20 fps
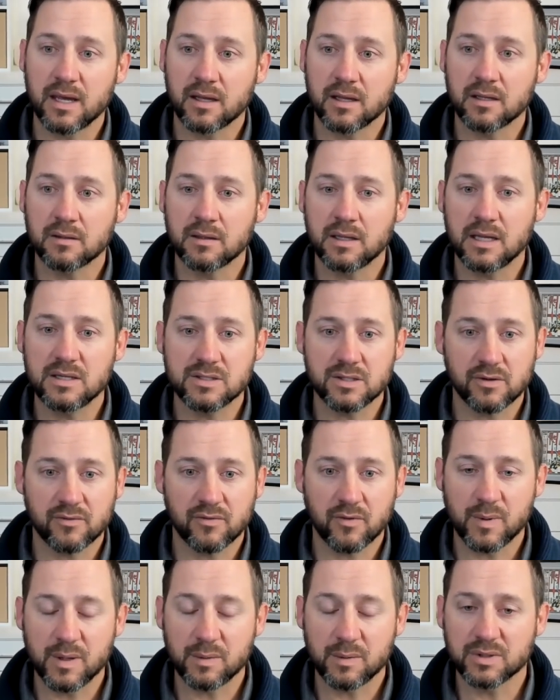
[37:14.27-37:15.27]
make it
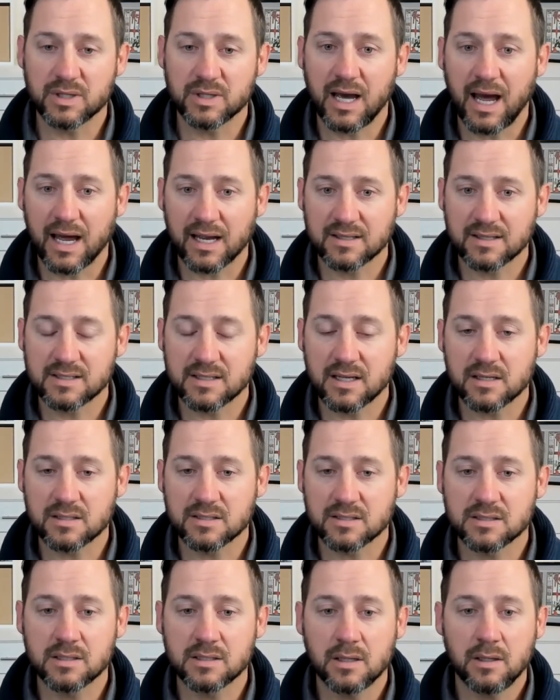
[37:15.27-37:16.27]
easier for people to
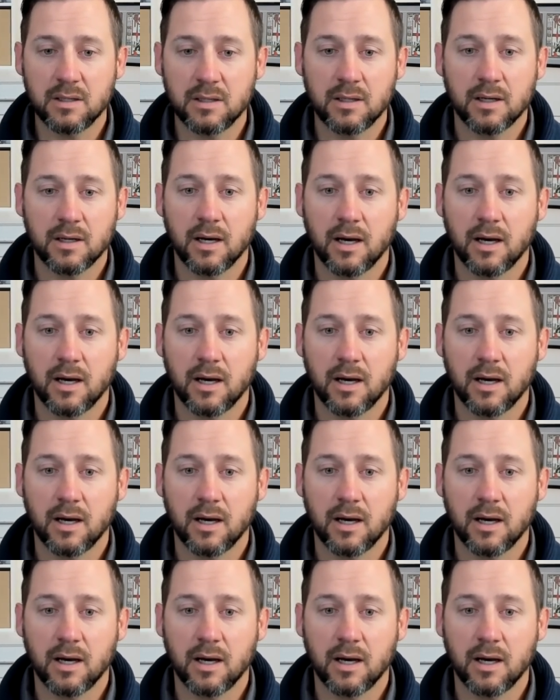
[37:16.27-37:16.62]
access